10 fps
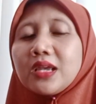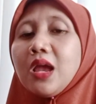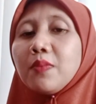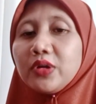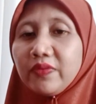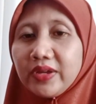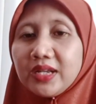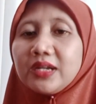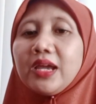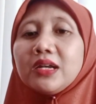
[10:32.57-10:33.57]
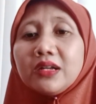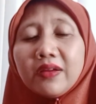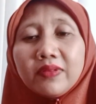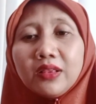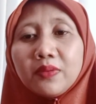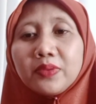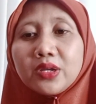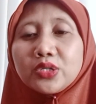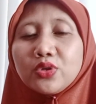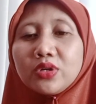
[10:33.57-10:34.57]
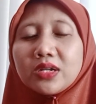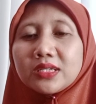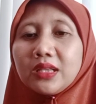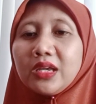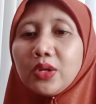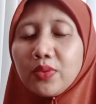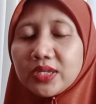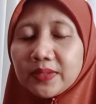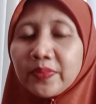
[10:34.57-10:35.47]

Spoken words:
motivated and develop their students' language.